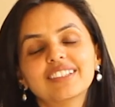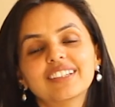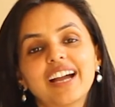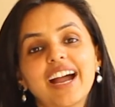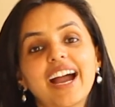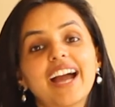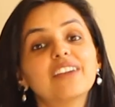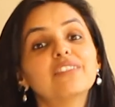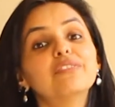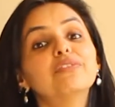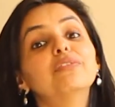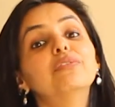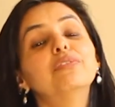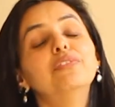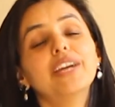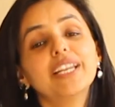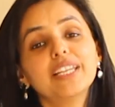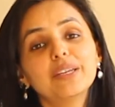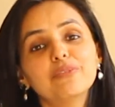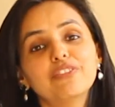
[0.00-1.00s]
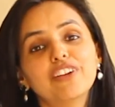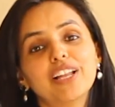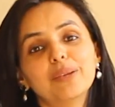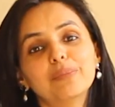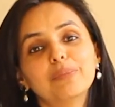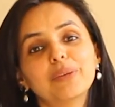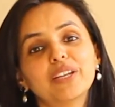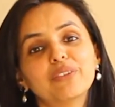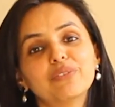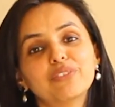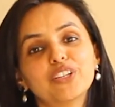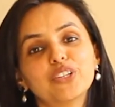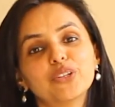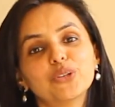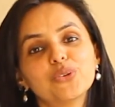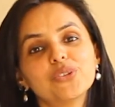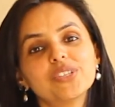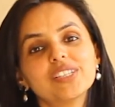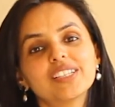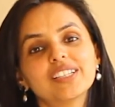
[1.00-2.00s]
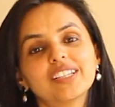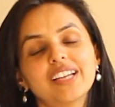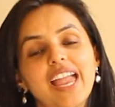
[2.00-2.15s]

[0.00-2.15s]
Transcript: had very well-made videos,